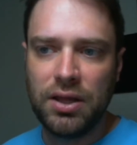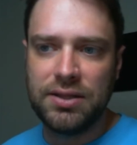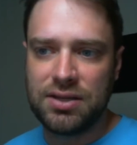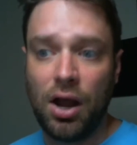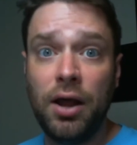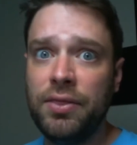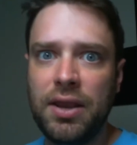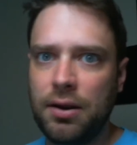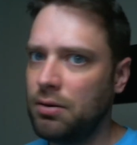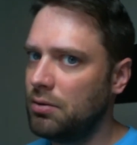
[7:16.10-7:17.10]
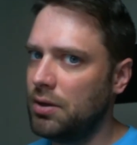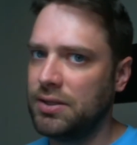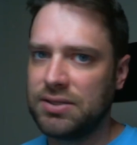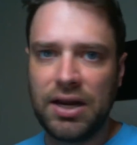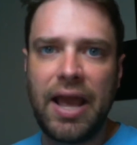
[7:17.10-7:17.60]
on there.
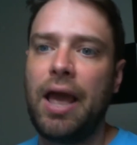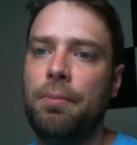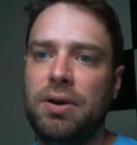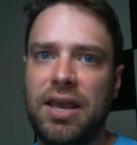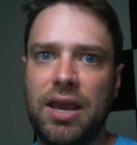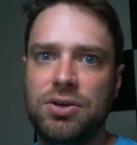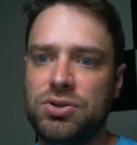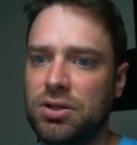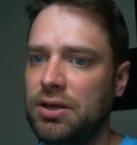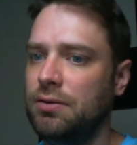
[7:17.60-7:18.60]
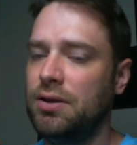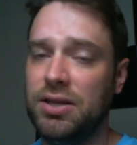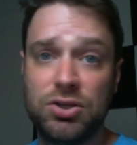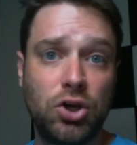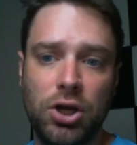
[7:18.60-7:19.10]
It's going to happen occasionally.
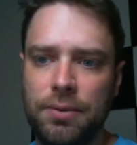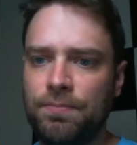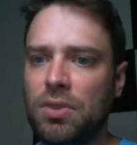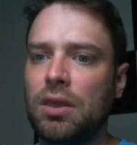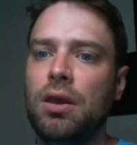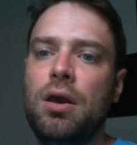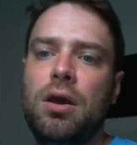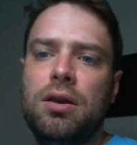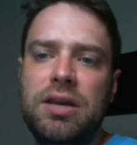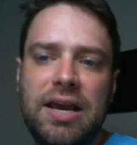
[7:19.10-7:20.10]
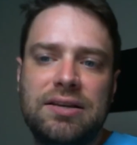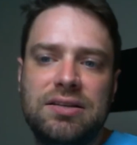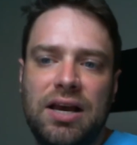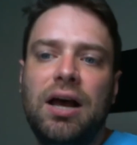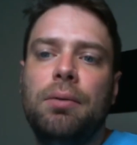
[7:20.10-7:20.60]
It's good. Next
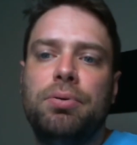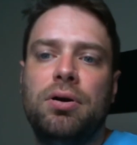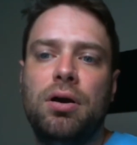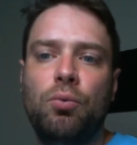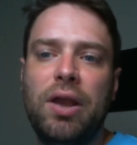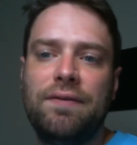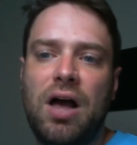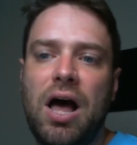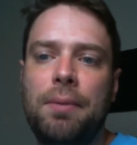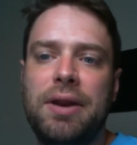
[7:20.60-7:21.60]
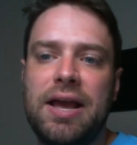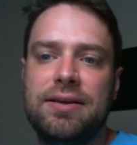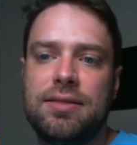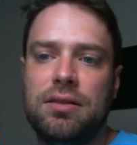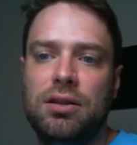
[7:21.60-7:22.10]
up, we have
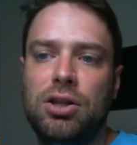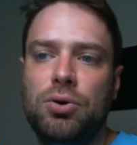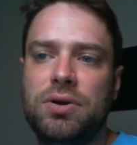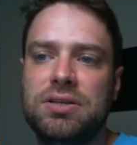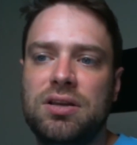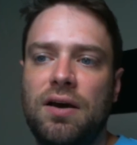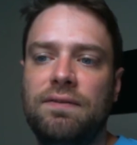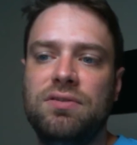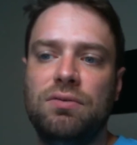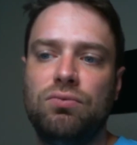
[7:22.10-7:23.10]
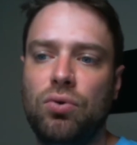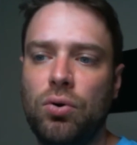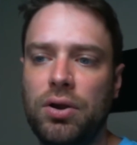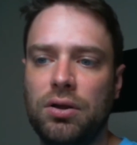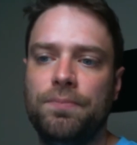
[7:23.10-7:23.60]
Omnath, Locus of the
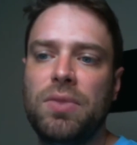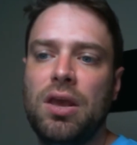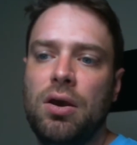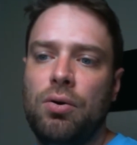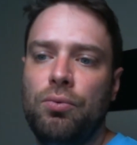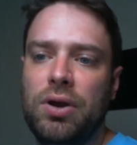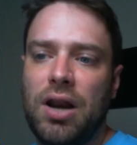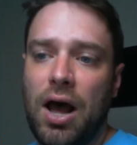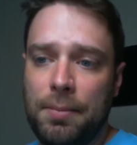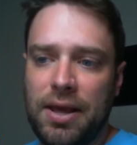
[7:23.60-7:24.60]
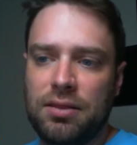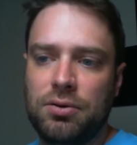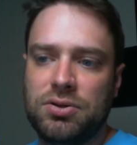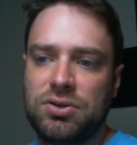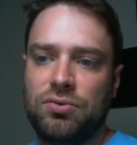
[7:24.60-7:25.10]
Royal. When Omnath,
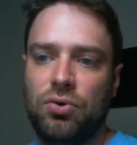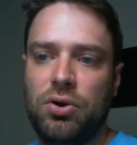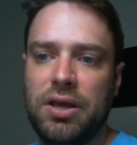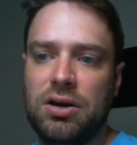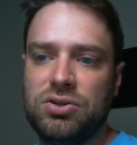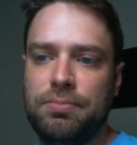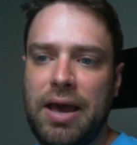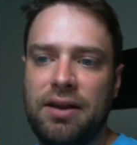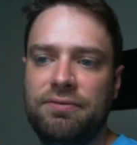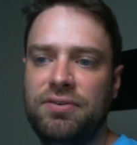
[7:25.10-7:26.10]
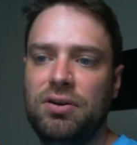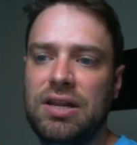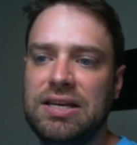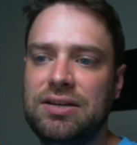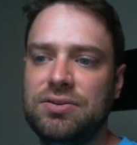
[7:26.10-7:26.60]
Locus of the Royal enters the battlefield,
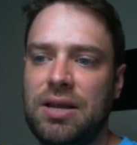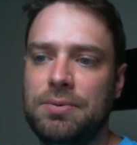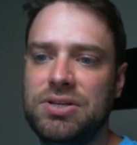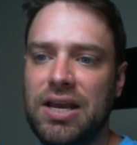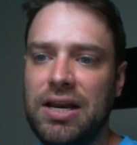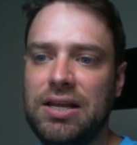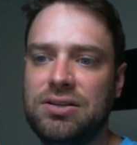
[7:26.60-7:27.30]
it deals damage to any